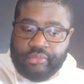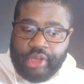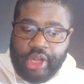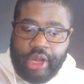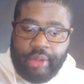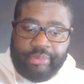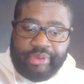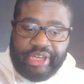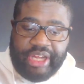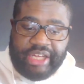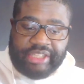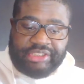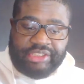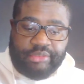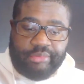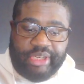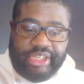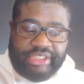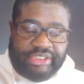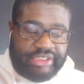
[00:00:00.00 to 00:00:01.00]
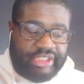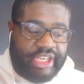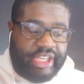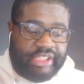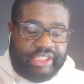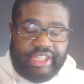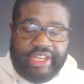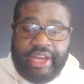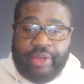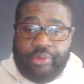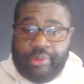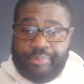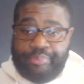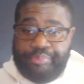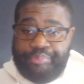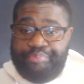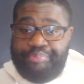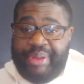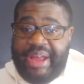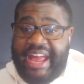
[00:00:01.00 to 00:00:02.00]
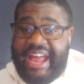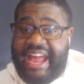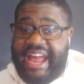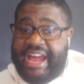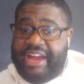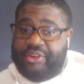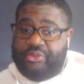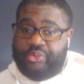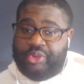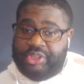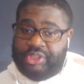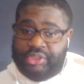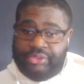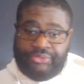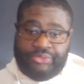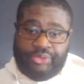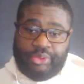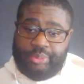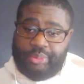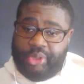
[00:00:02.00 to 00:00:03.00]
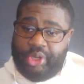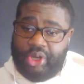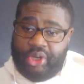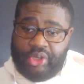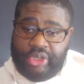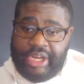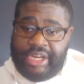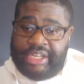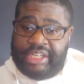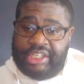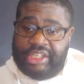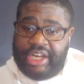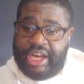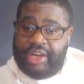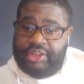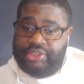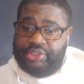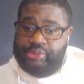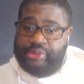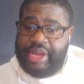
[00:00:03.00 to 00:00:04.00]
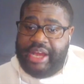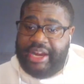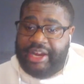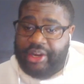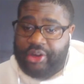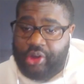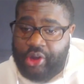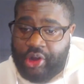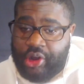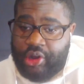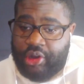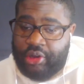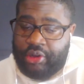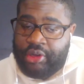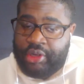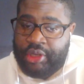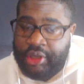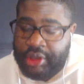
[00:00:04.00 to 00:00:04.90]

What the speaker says: I'm glad somebody said that. They were bad running the football. They could not do that at all.